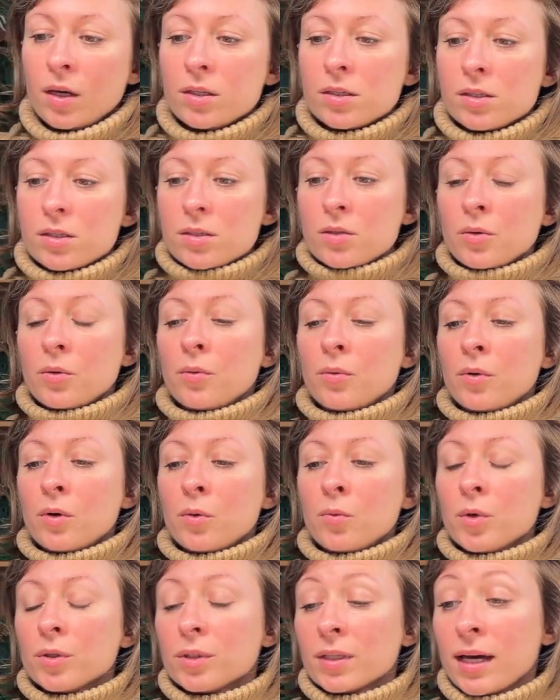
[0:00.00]
So
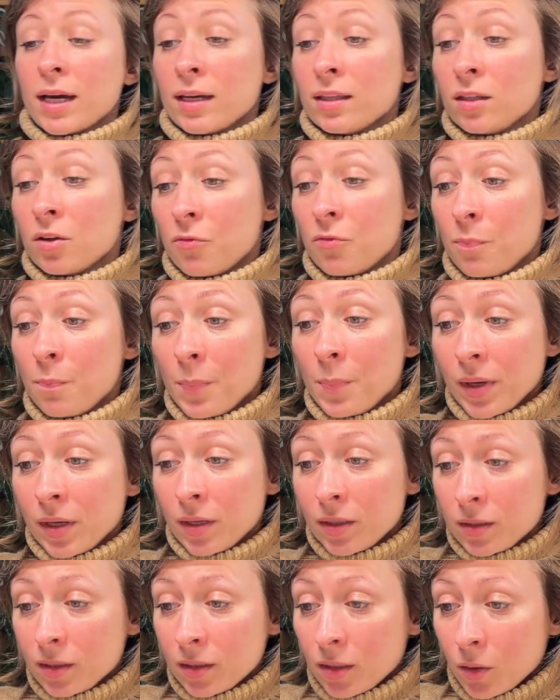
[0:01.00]
what kind of
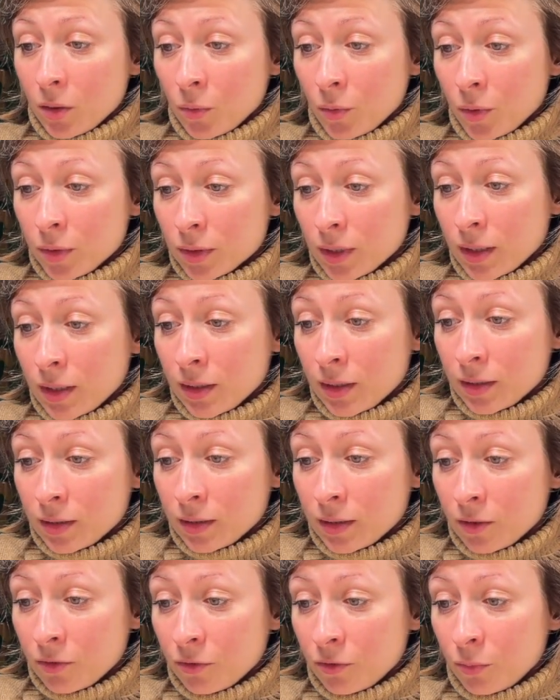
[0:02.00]
pen, what
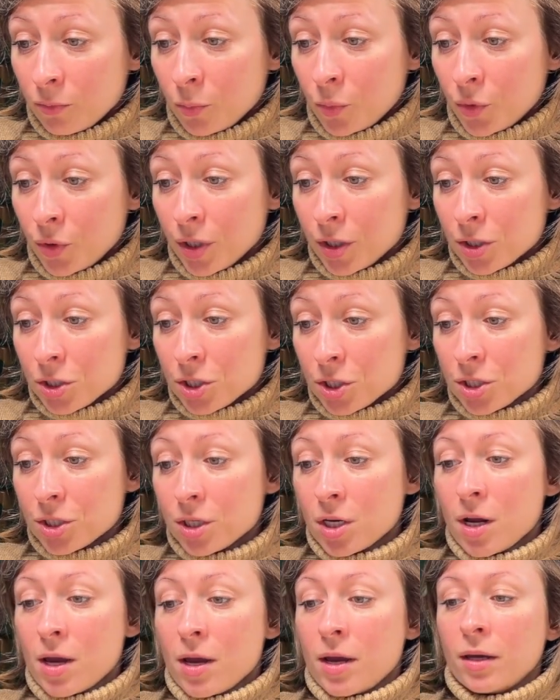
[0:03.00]
kind of brush?
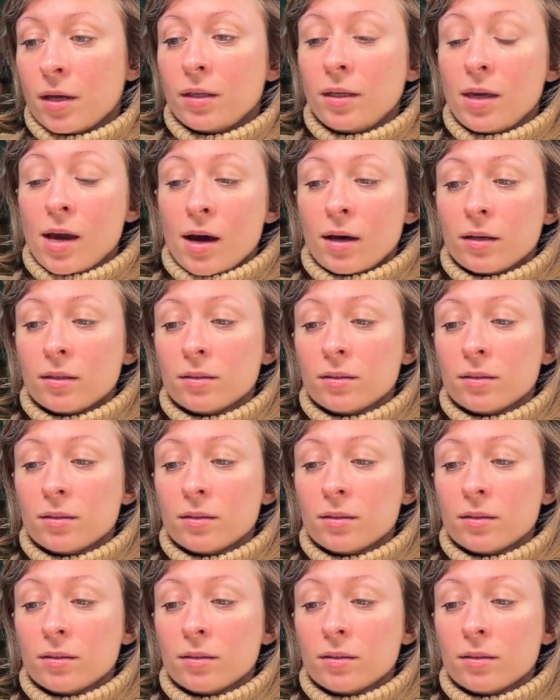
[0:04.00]
Yeah,